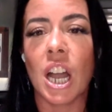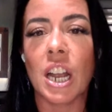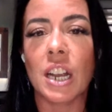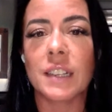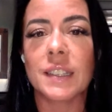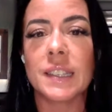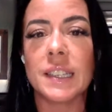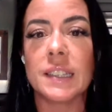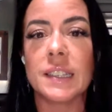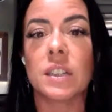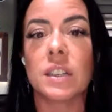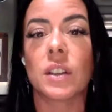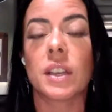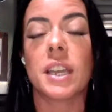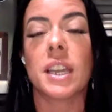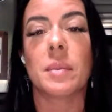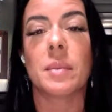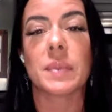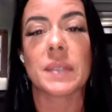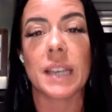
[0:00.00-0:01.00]
our
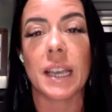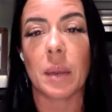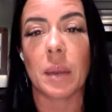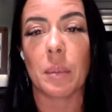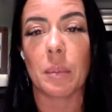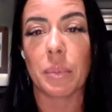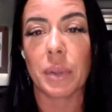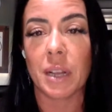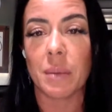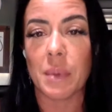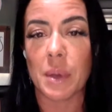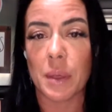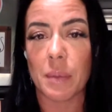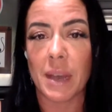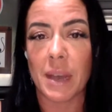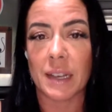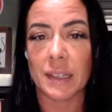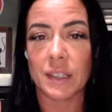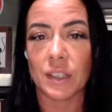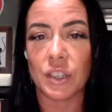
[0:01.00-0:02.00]
seasonal campsite in
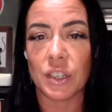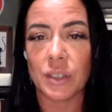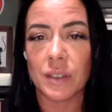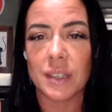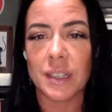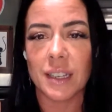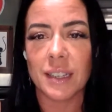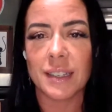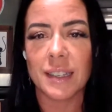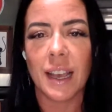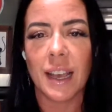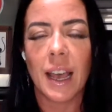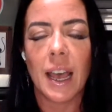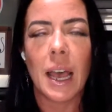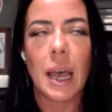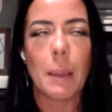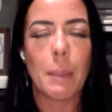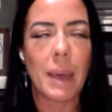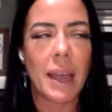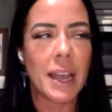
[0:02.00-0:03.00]
Plymouth, Massachusetts.
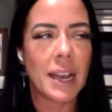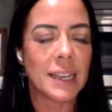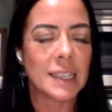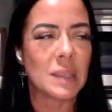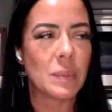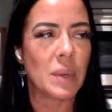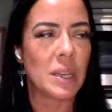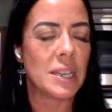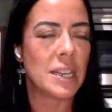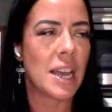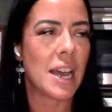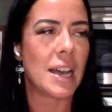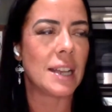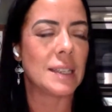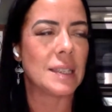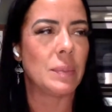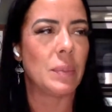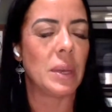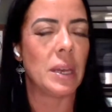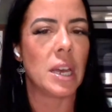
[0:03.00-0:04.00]
My husband
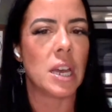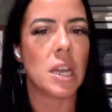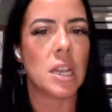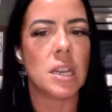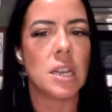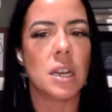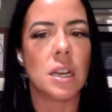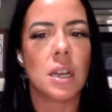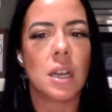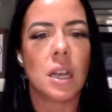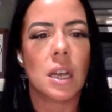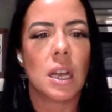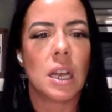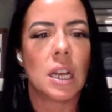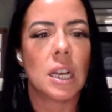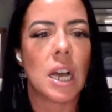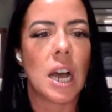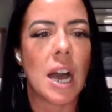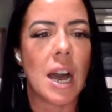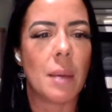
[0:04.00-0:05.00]
has been
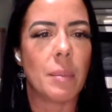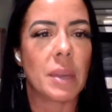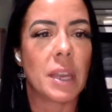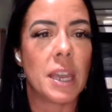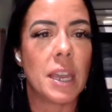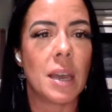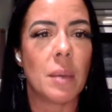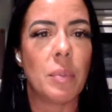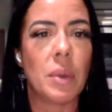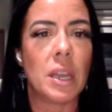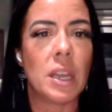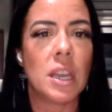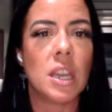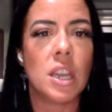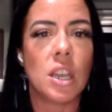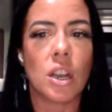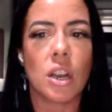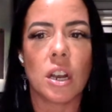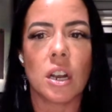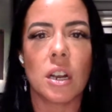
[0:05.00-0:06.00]

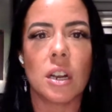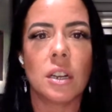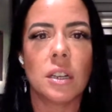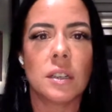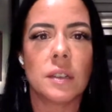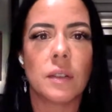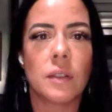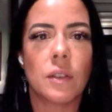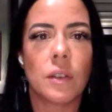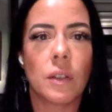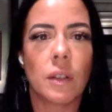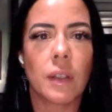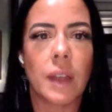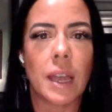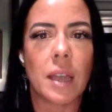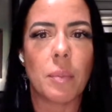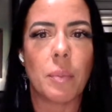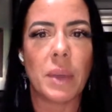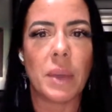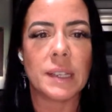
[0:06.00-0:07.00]
camping here
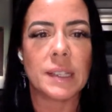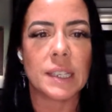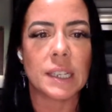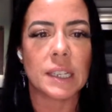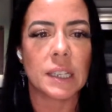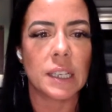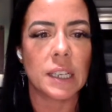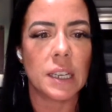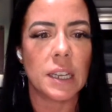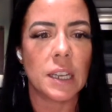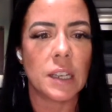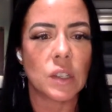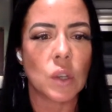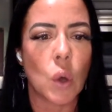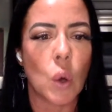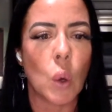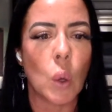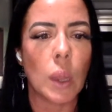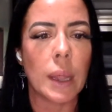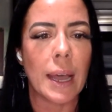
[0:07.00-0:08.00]
like basically
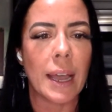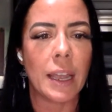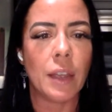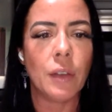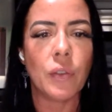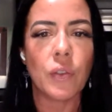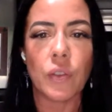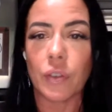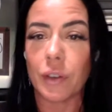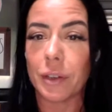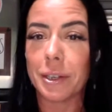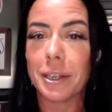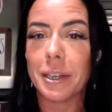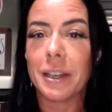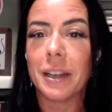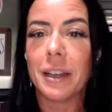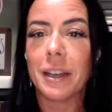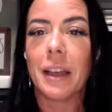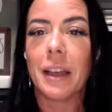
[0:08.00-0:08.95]
his whole life.